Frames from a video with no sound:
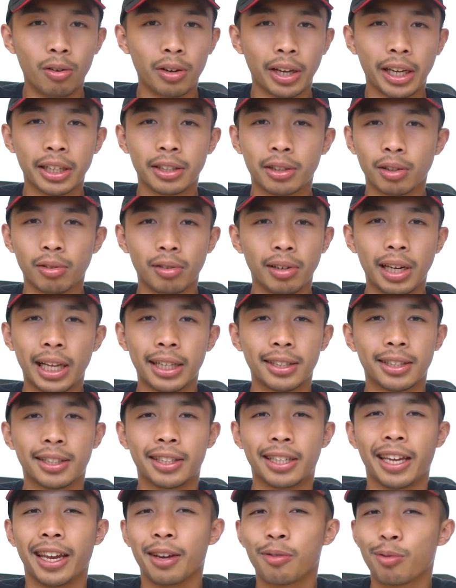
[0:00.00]
Okay, so
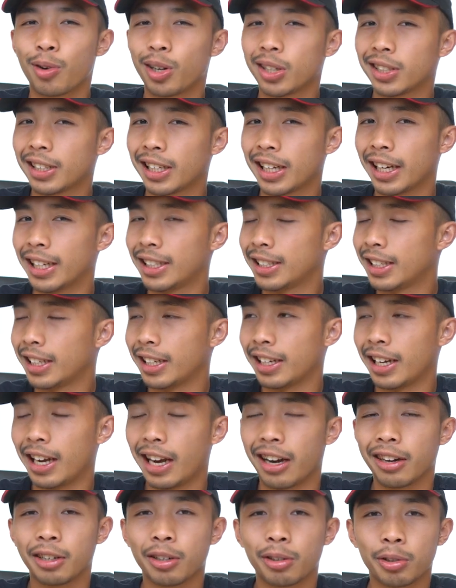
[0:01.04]
let's say worst case
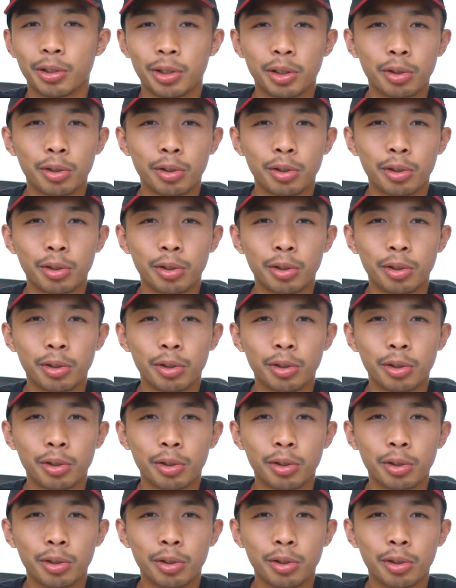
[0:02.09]
scenario,